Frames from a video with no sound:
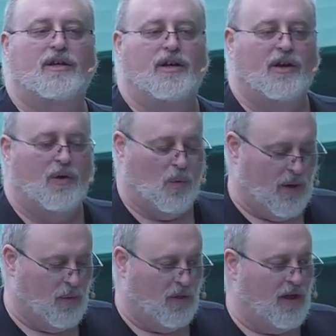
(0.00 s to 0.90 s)
there it is.
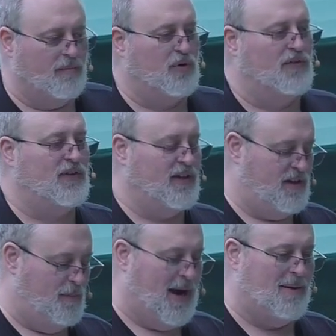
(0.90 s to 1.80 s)
We have three
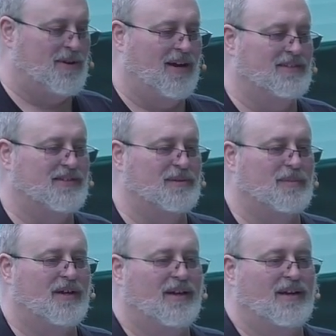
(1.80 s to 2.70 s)
questions that we'll ask
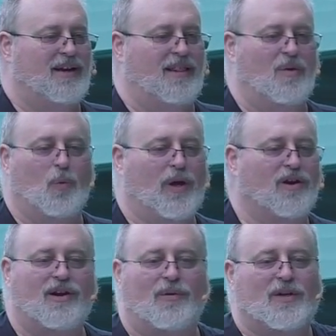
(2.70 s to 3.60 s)
each
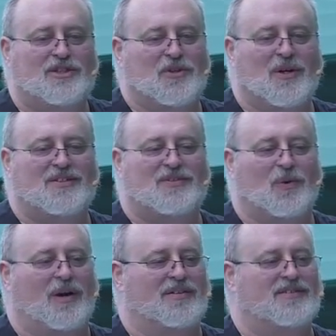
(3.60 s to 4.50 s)
baptism, at each,
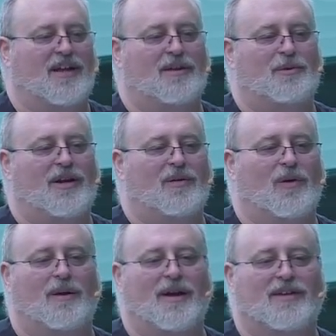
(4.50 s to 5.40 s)
at each
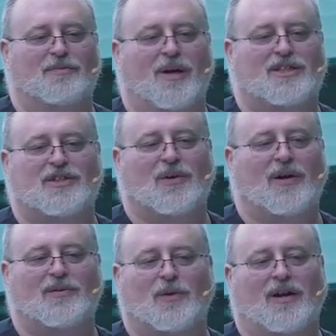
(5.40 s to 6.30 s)
baptismal candidate.
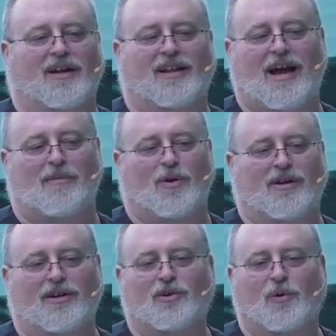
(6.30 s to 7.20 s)
Uh, we will
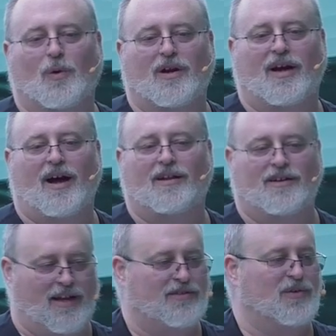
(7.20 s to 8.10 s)
ask these,
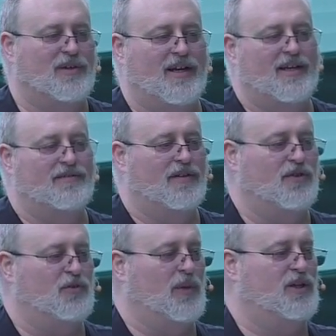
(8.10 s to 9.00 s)
and then
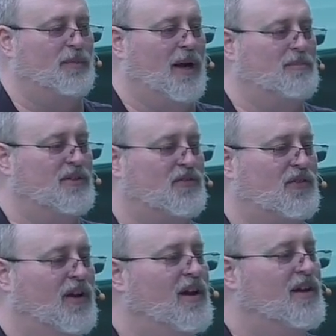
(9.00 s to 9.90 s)
upon their
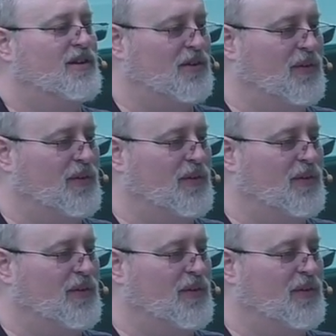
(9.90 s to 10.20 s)
affirmation,